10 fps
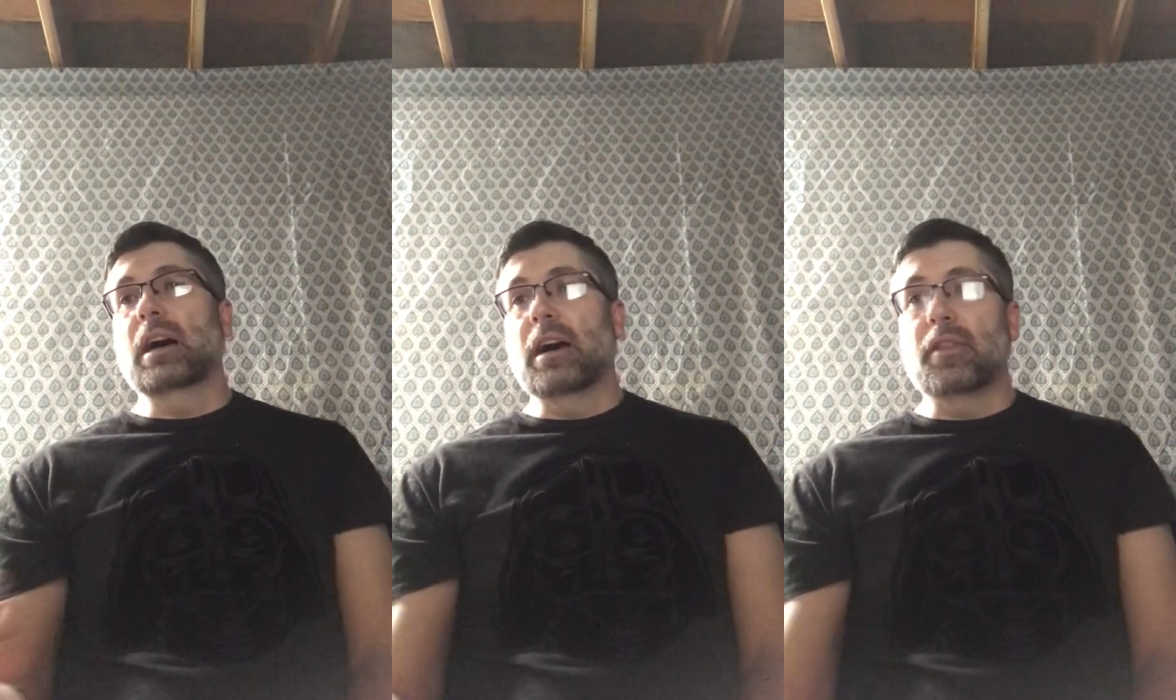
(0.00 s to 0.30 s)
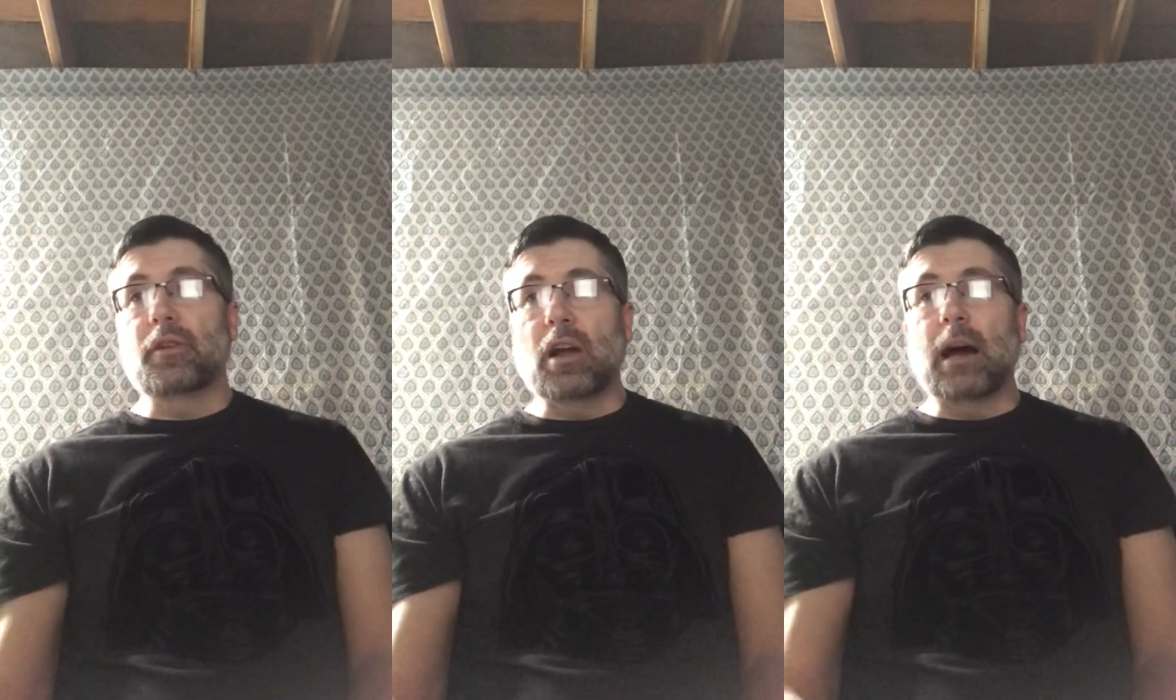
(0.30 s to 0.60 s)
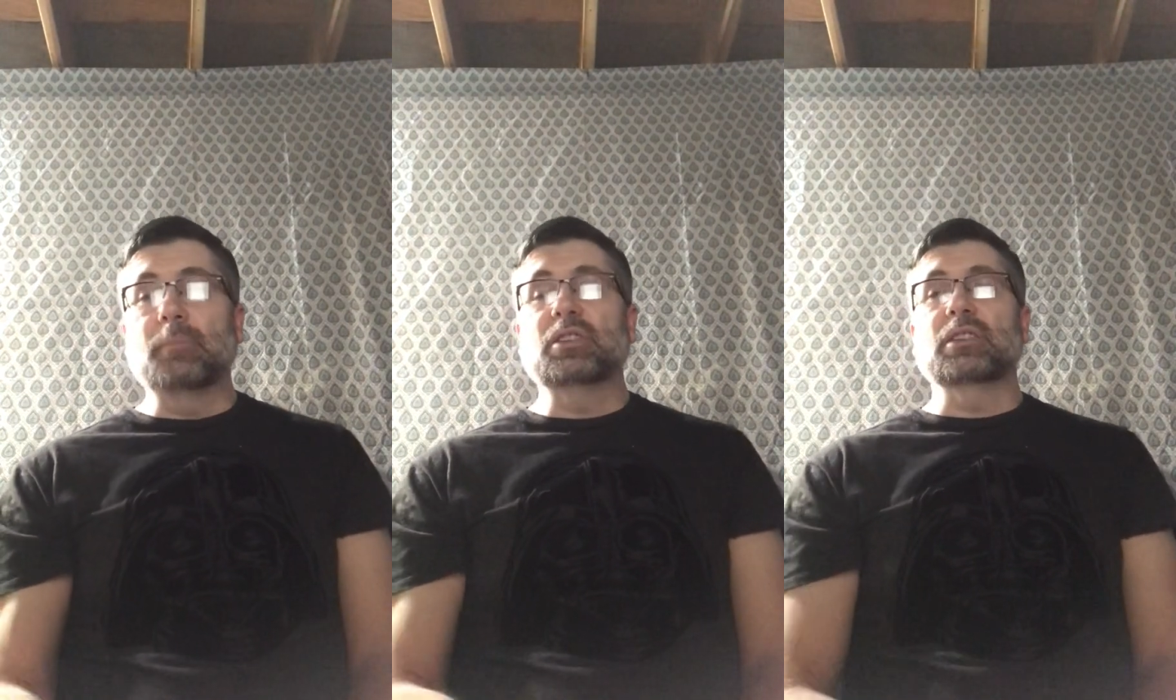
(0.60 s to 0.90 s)
other
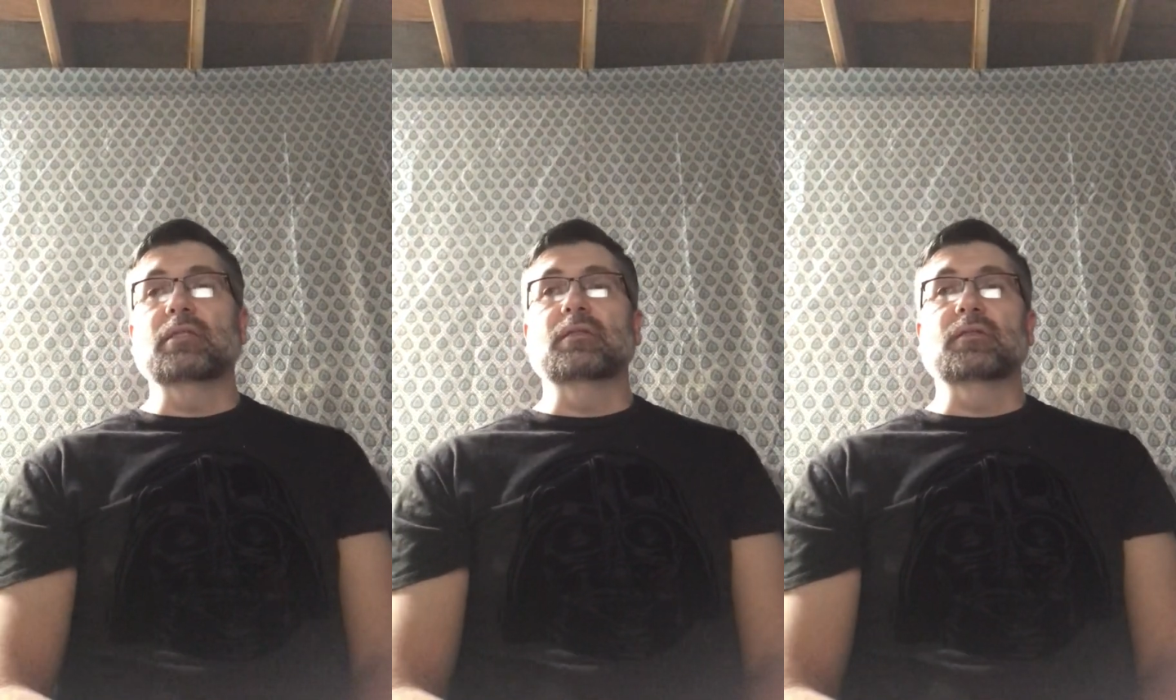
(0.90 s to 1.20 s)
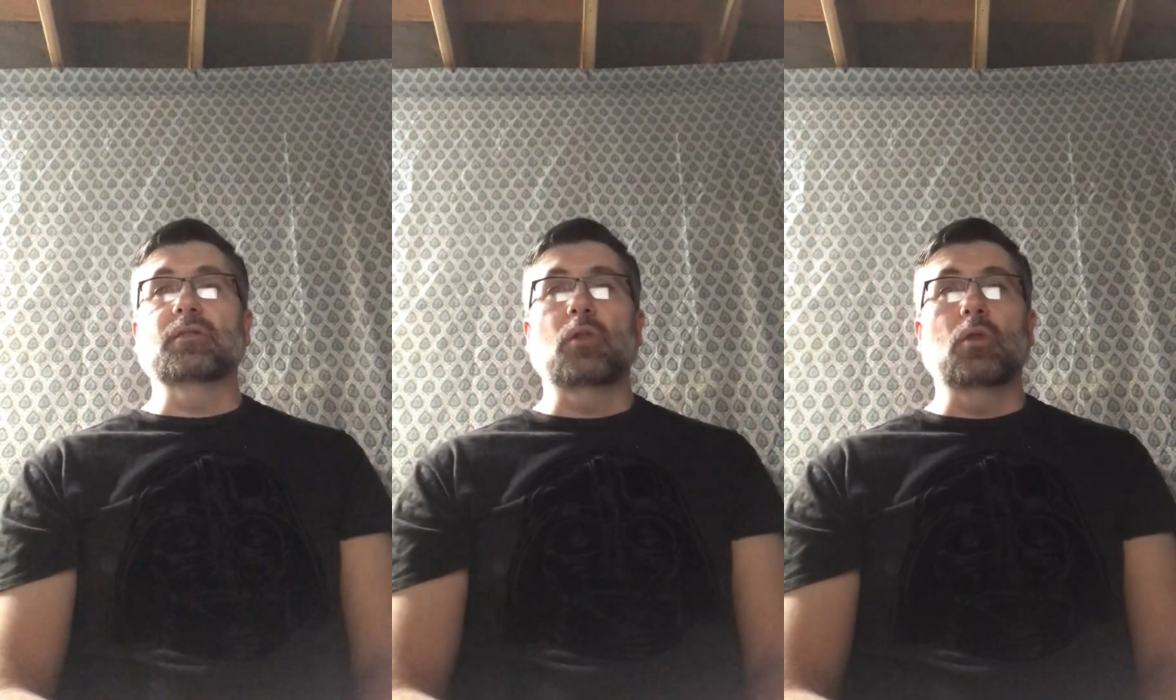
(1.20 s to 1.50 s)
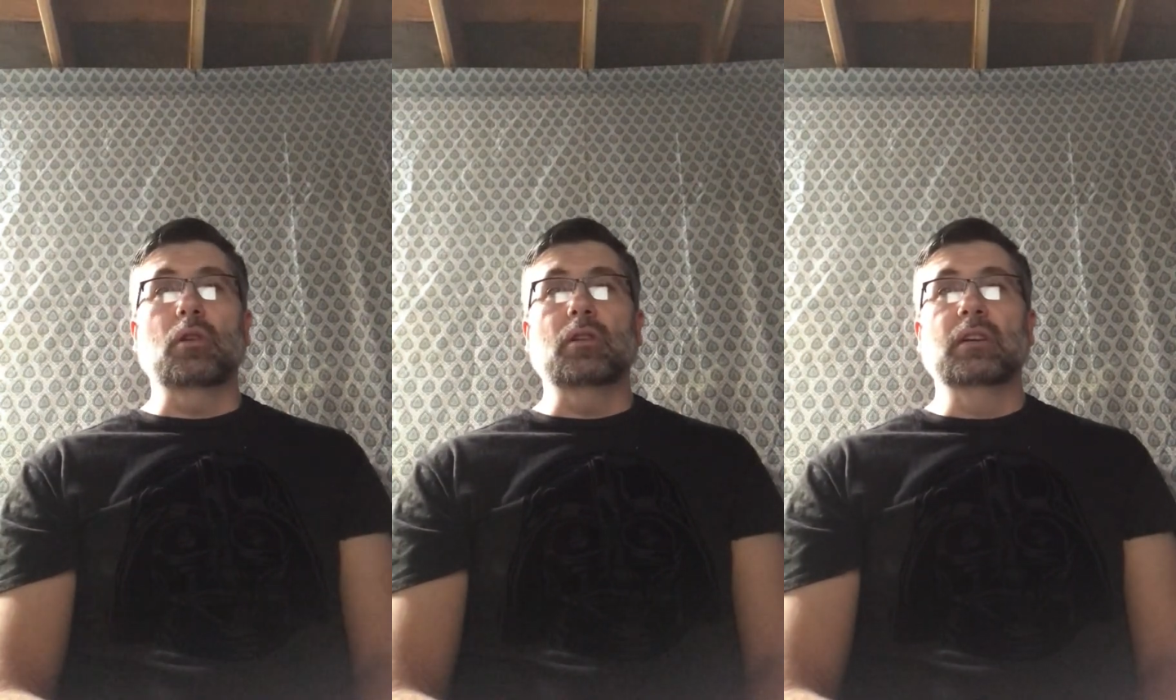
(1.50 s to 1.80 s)
options,
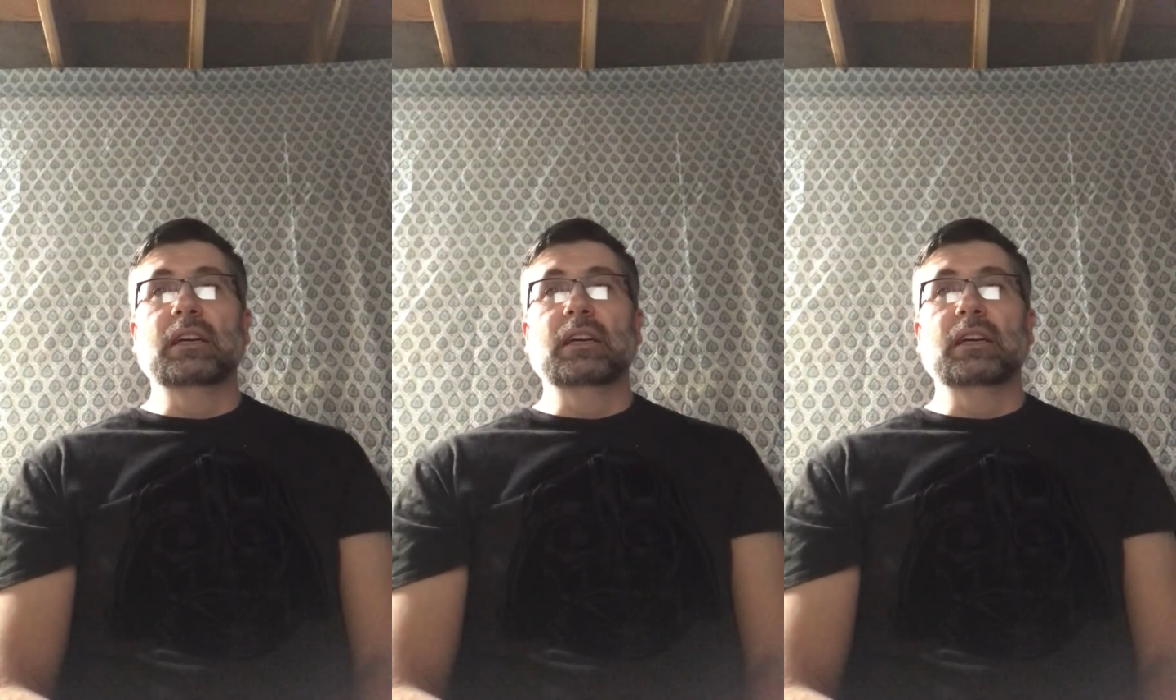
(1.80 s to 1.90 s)
or